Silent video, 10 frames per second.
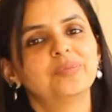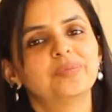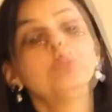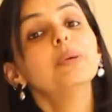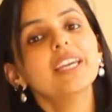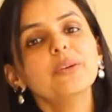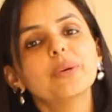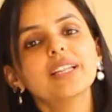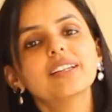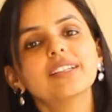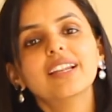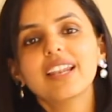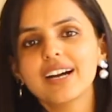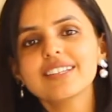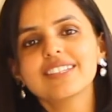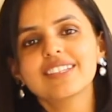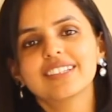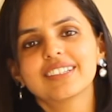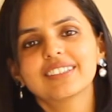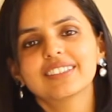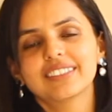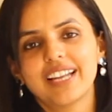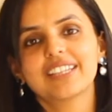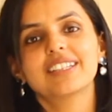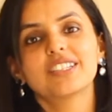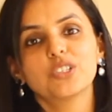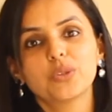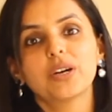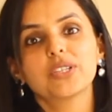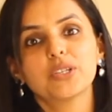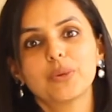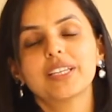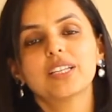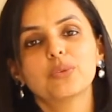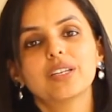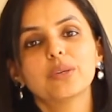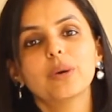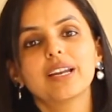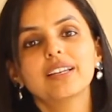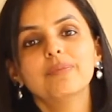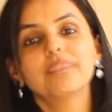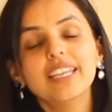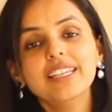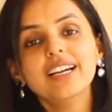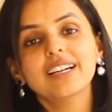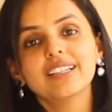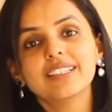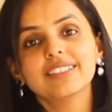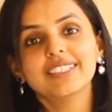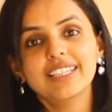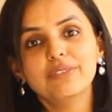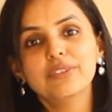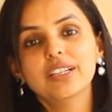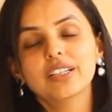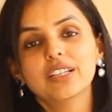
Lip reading: To begin with, the last year, that is 2020-21, India received